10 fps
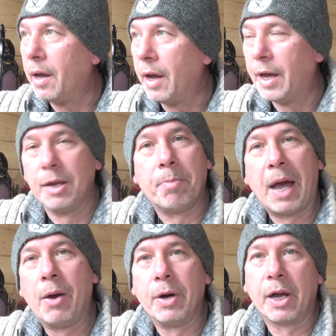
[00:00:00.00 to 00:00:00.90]
and the
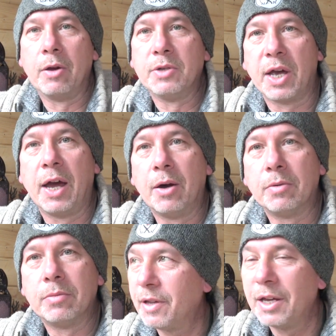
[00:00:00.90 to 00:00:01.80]
power goes
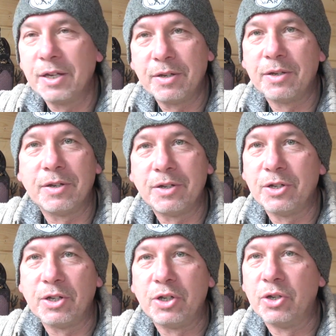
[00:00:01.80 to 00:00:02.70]
out, then
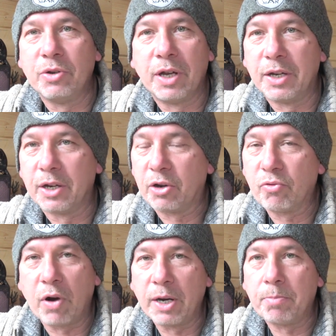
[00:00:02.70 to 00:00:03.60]
you need a
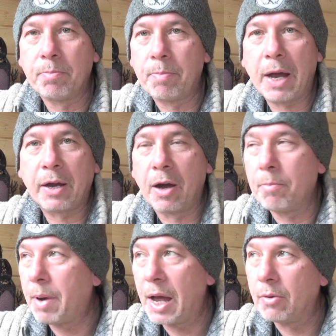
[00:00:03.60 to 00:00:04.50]
great
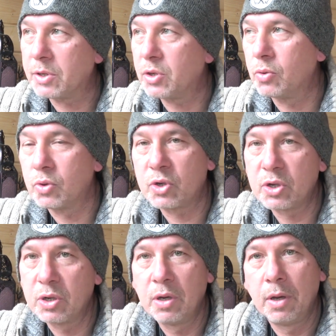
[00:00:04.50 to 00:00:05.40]
backup power
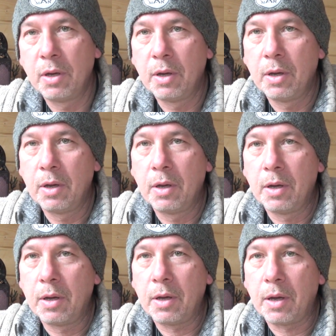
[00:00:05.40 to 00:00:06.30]
source,
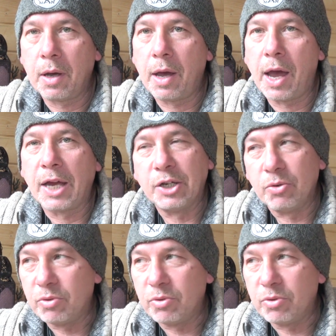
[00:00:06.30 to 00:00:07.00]
and you